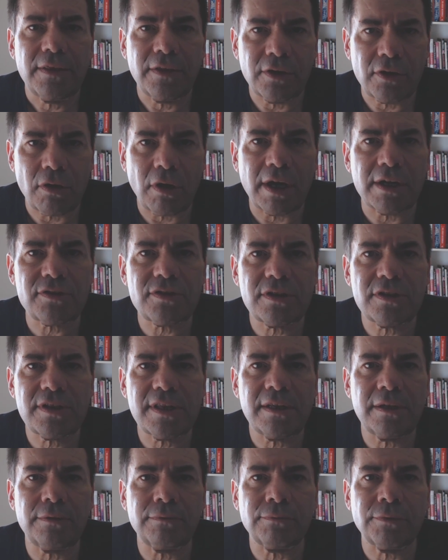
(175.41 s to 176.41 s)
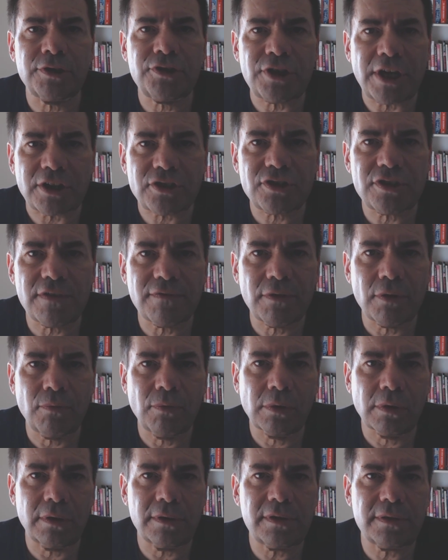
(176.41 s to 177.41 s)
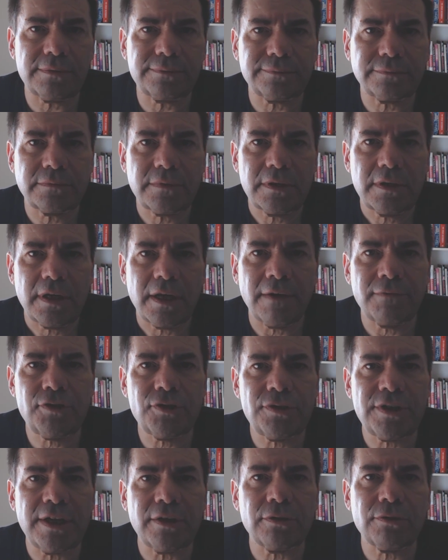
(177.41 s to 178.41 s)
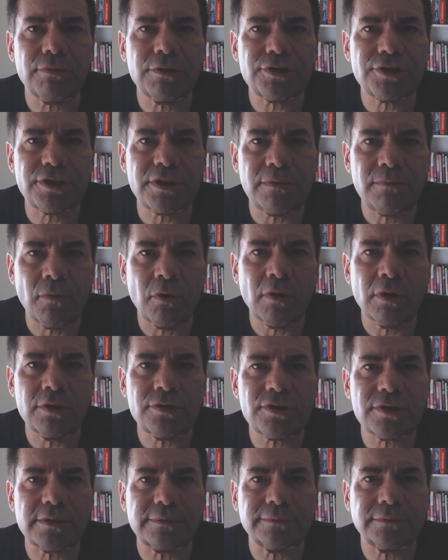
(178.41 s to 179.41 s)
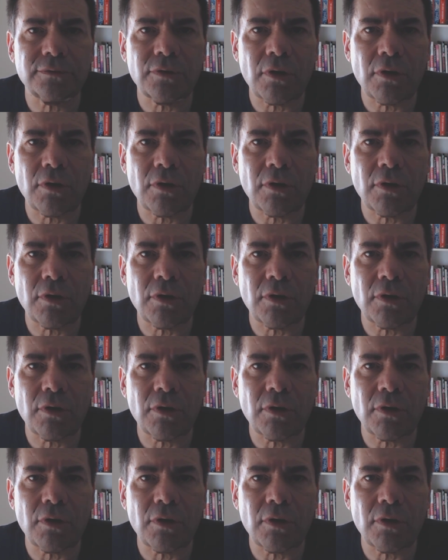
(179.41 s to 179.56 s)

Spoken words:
The cause is the rejection of the world, of Judeo-Christian Moors,